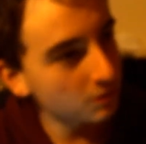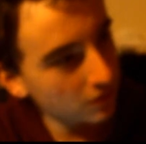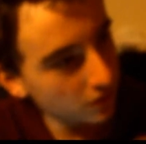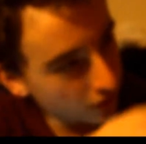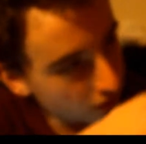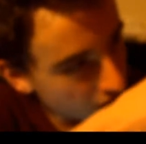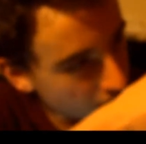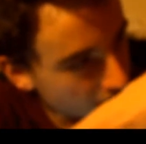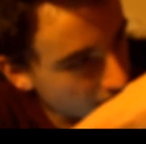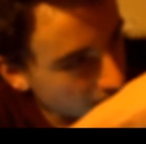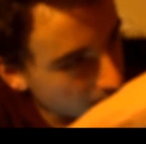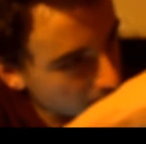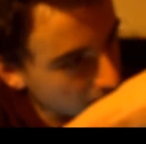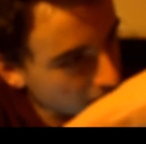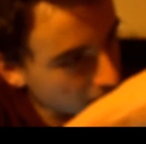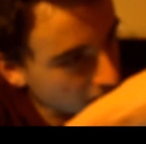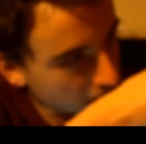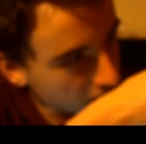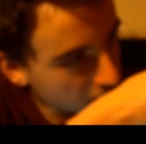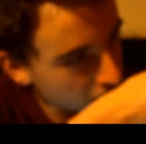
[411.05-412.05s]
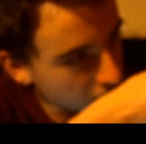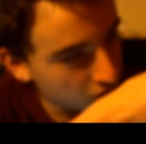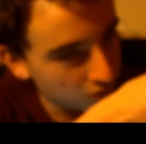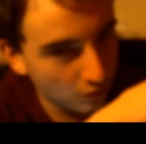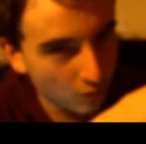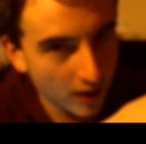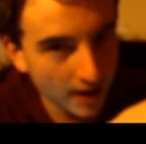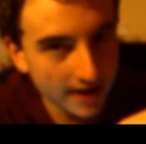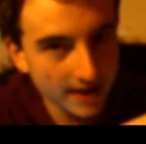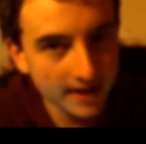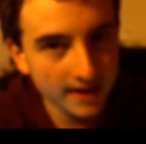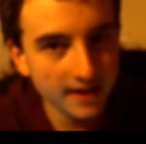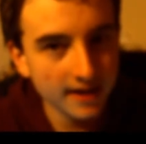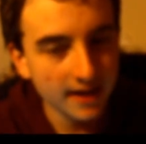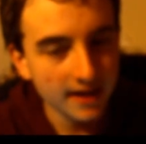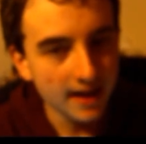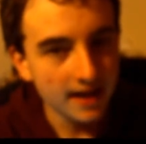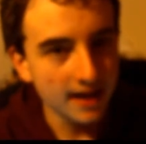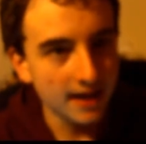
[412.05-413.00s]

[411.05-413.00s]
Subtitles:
where they're sitting there with their guns just waiting,